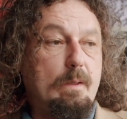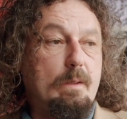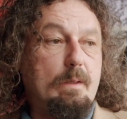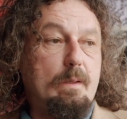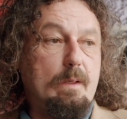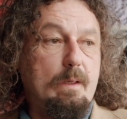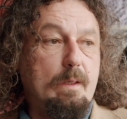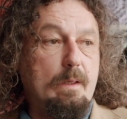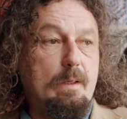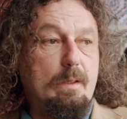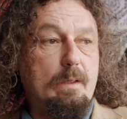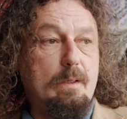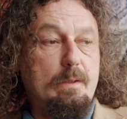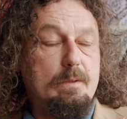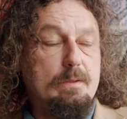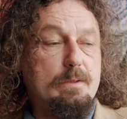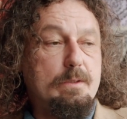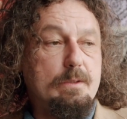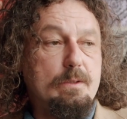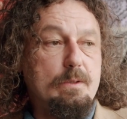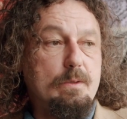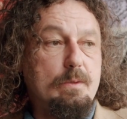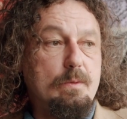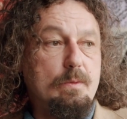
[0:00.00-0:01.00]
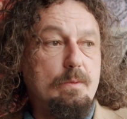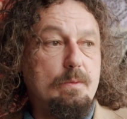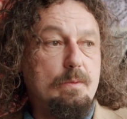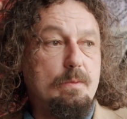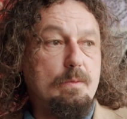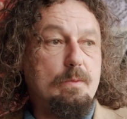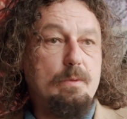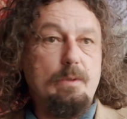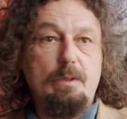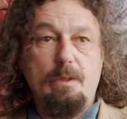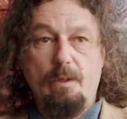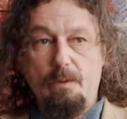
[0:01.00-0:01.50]

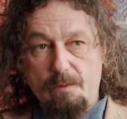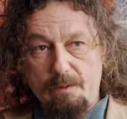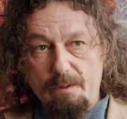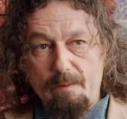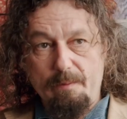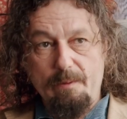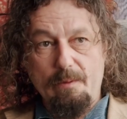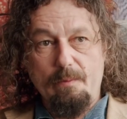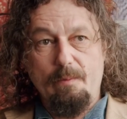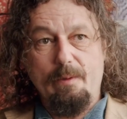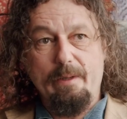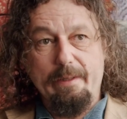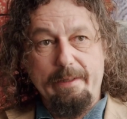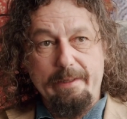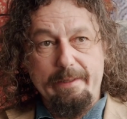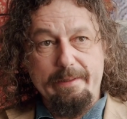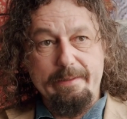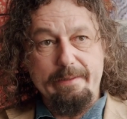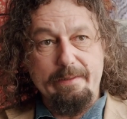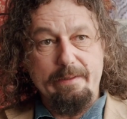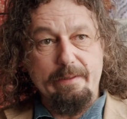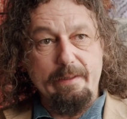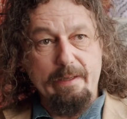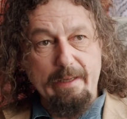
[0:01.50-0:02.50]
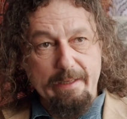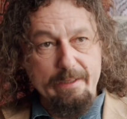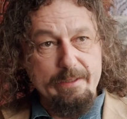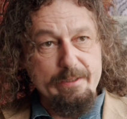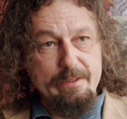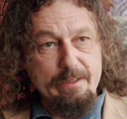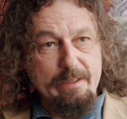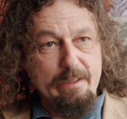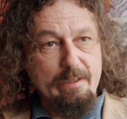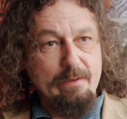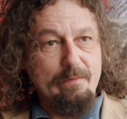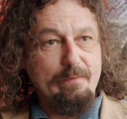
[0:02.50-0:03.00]
to, you know, something where there's
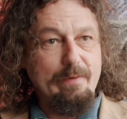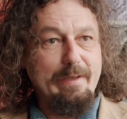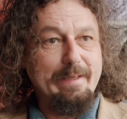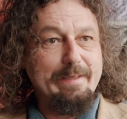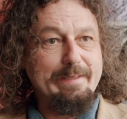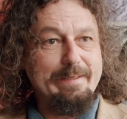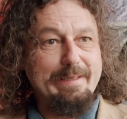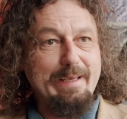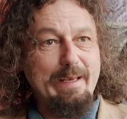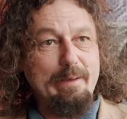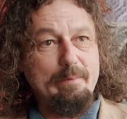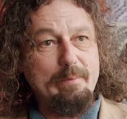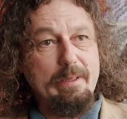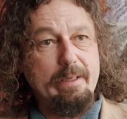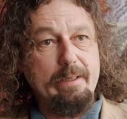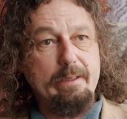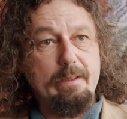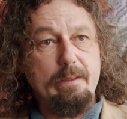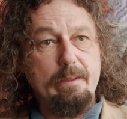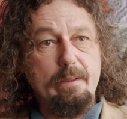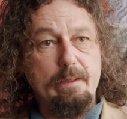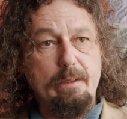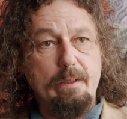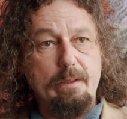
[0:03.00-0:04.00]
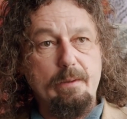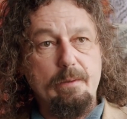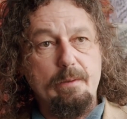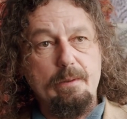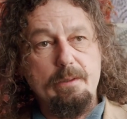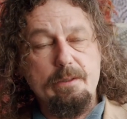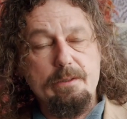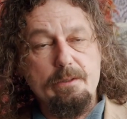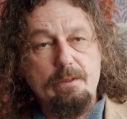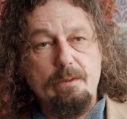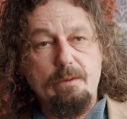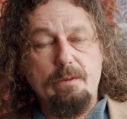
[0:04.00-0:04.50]
energy and events happening. You know,
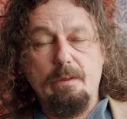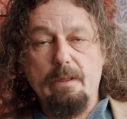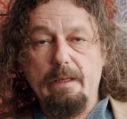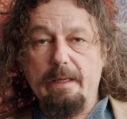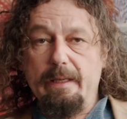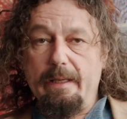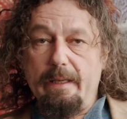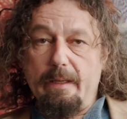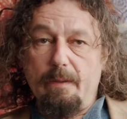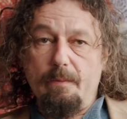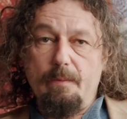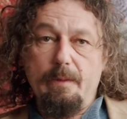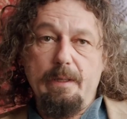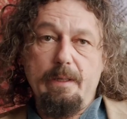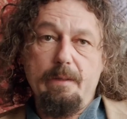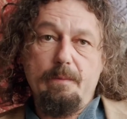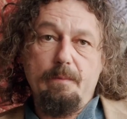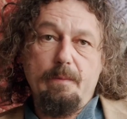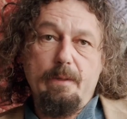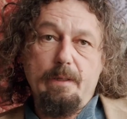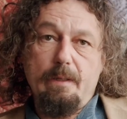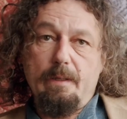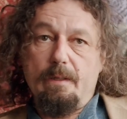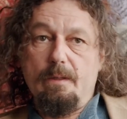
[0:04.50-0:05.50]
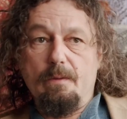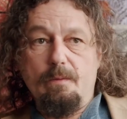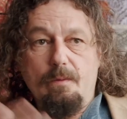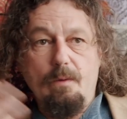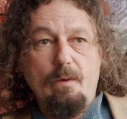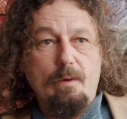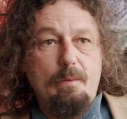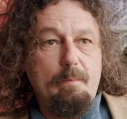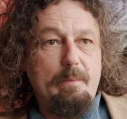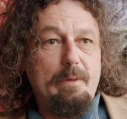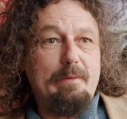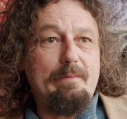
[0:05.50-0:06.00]
it's good here. We you've
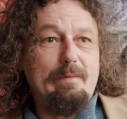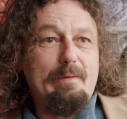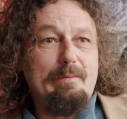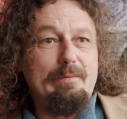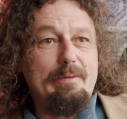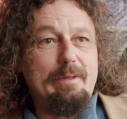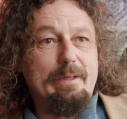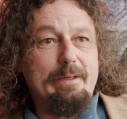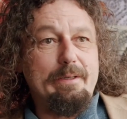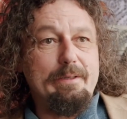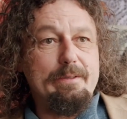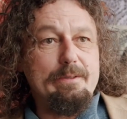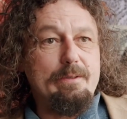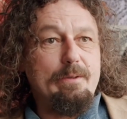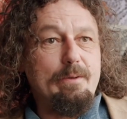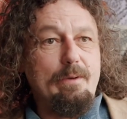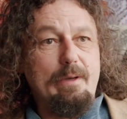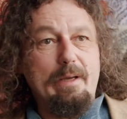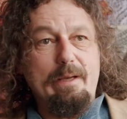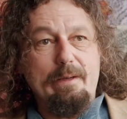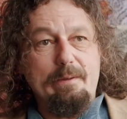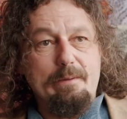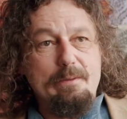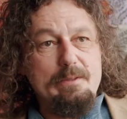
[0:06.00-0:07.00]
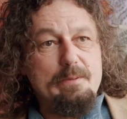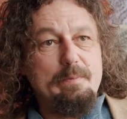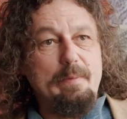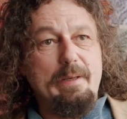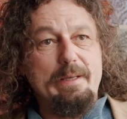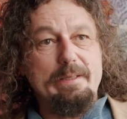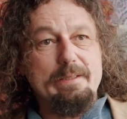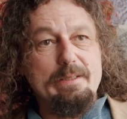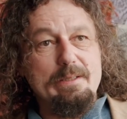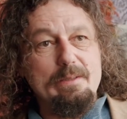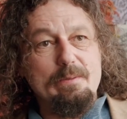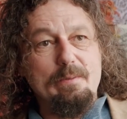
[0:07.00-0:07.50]
got a bit of everything because you've got
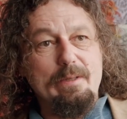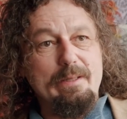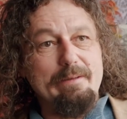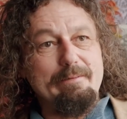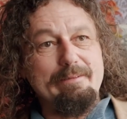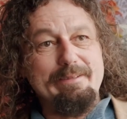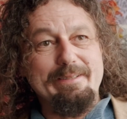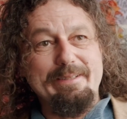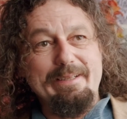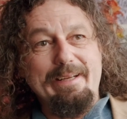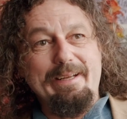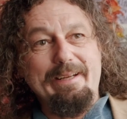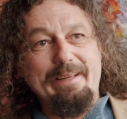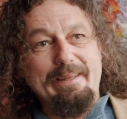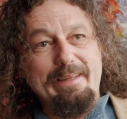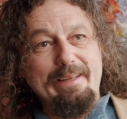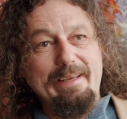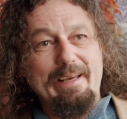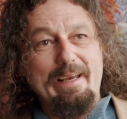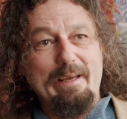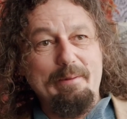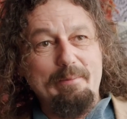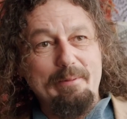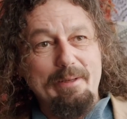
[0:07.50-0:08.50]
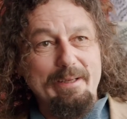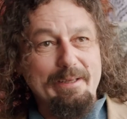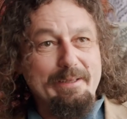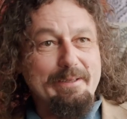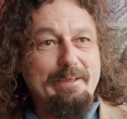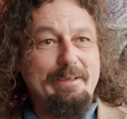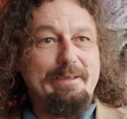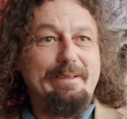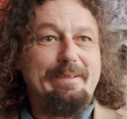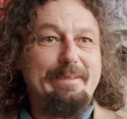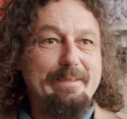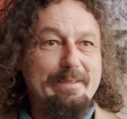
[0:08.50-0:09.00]
spaces where there isn't anything happening
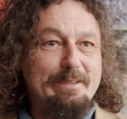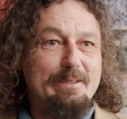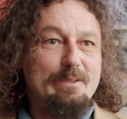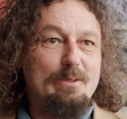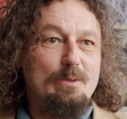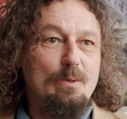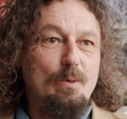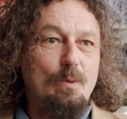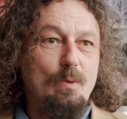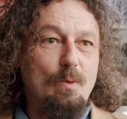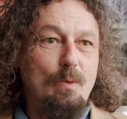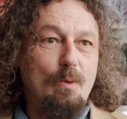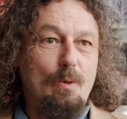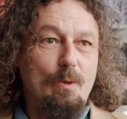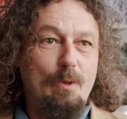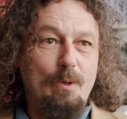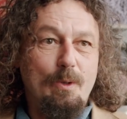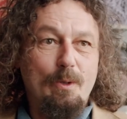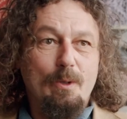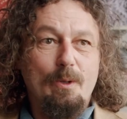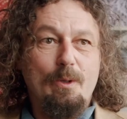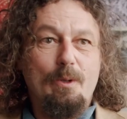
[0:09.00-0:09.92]
and you can just talk.